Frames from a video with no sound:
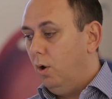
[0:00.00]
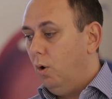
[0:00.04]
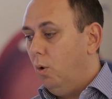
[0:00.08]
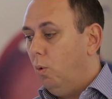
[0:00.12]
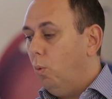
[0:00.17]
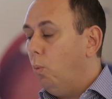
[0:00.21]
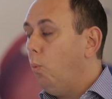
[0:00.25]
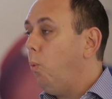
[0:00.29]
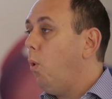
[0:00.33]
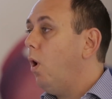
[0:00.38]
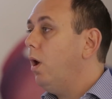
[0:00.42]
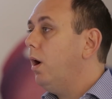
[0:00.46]

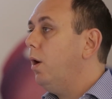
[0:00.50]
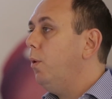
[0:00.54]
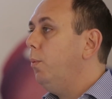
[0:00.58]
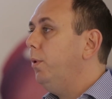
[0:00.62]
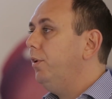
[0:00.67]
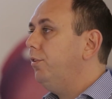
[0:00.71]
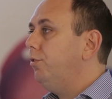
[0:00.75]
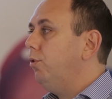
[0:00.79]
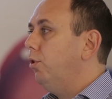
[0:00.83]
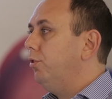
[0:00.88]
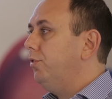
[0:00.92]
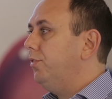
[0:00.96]
Water
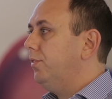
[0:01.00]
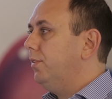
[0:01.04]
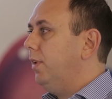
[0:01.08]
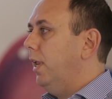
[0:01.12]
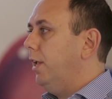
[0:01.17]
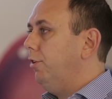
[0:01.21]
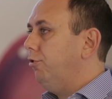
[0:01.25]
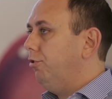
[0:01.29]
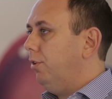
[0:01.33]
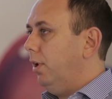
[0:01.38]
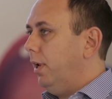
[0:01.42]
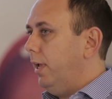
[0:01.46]
resources
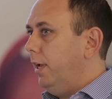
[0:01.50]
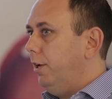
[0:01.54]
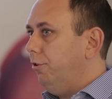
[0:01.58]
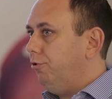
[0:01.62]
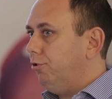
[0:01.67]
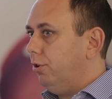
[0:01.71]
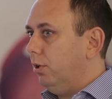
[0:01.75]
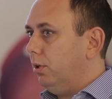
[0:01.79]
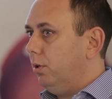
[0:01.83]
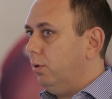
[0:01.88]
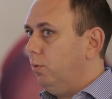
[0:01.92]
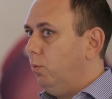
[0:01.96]

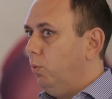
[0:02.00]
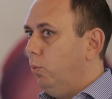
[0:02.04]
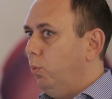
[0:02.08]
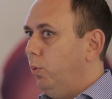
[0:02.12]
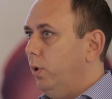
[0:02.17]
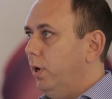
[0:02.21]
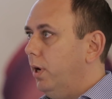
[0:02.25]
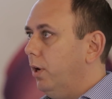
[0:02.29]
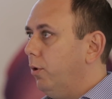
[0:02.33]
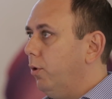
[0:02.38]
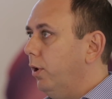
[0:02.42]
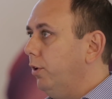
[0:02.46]
legislation.
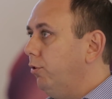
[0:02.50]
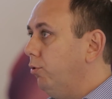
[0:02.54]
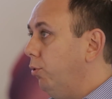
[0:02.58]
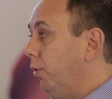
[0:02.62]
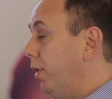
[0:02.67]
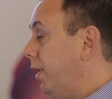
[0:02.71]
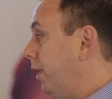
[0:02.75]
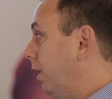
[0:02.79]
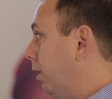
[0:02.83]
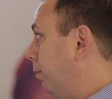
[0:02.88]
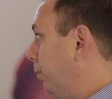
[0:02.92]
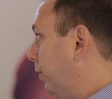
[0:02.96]
We are going to
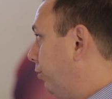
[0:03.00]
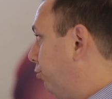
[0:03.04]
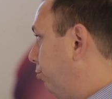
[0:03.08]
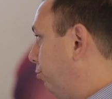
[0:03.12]
hear much